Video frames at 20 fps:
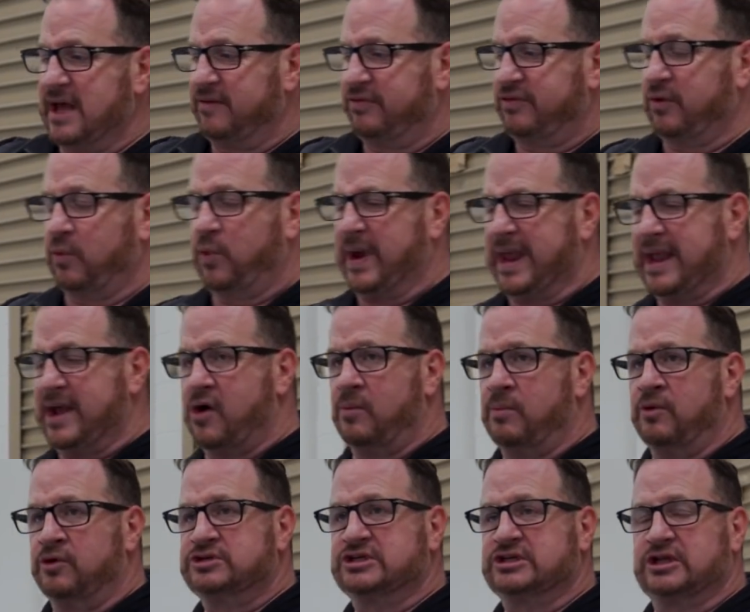The wing
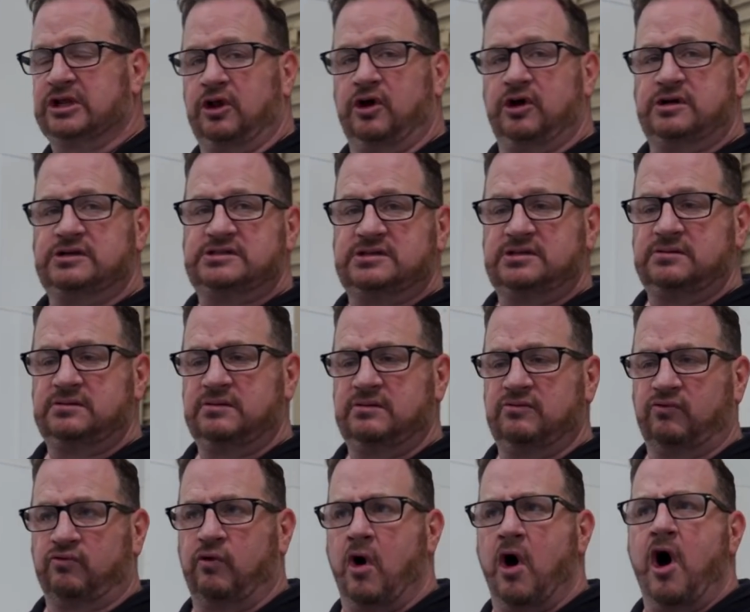almost looked
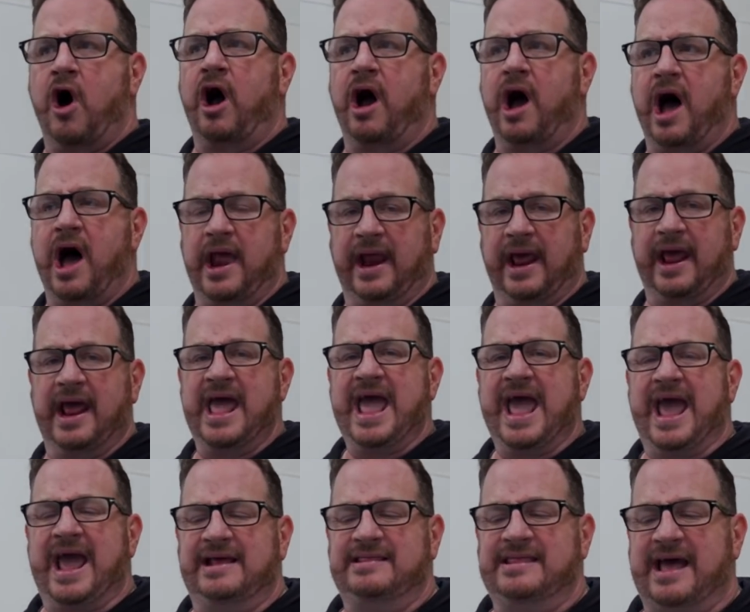wrong on it,
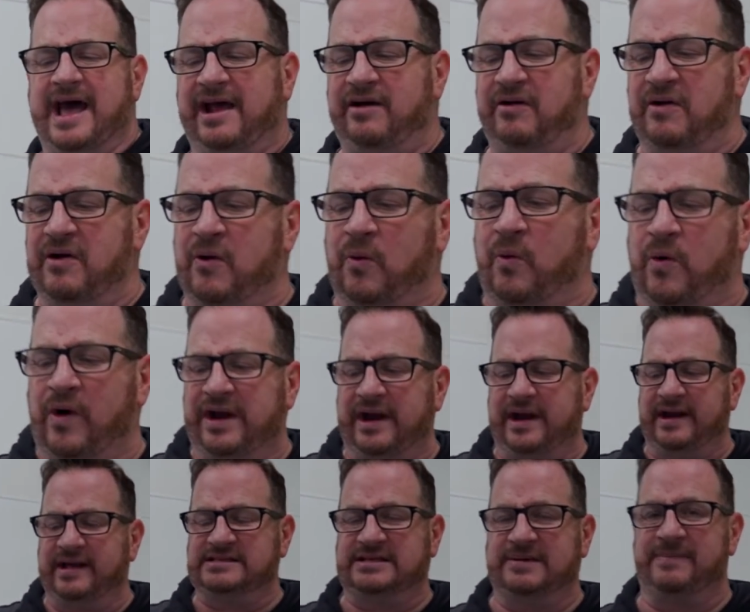and I don't know what it
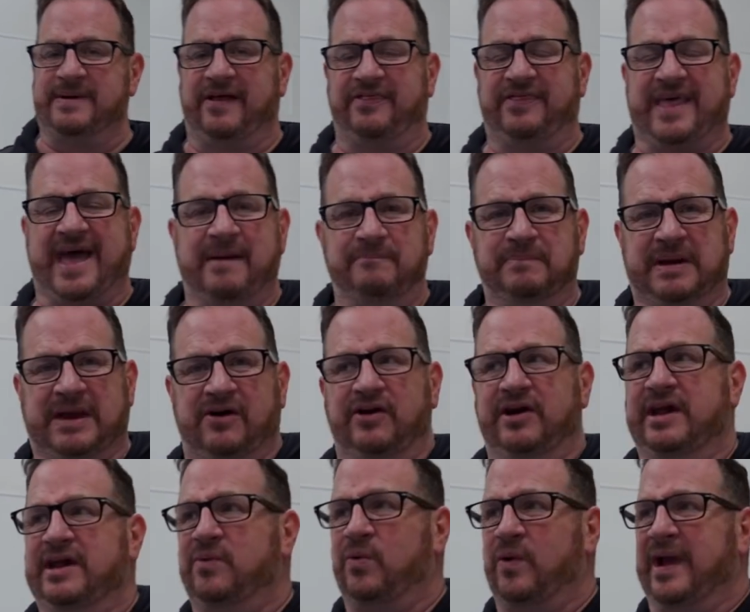is about that
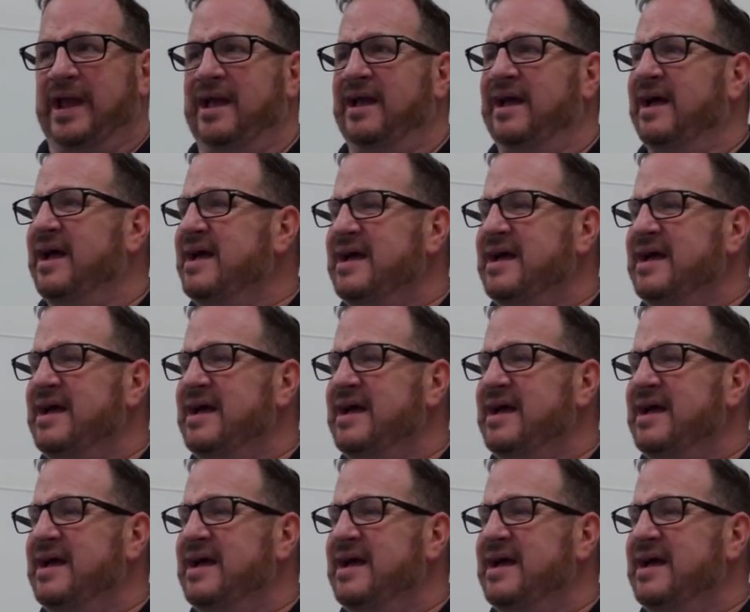period wing.